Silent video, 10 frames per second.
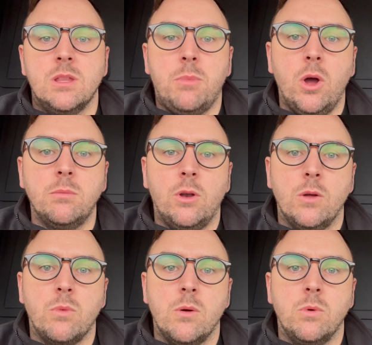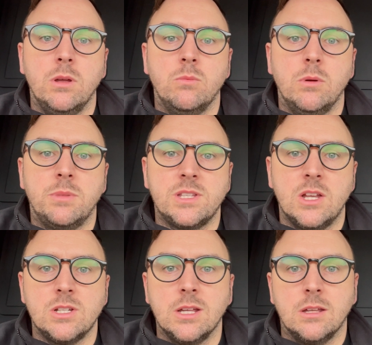pipeline where we're
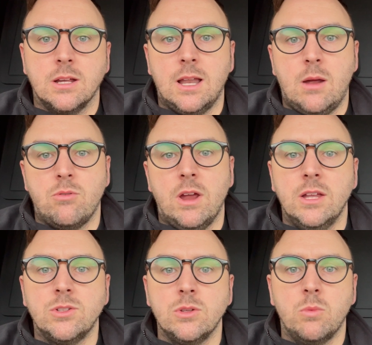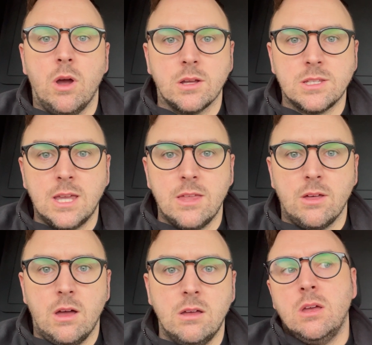potentially going to collaborate and do the work together.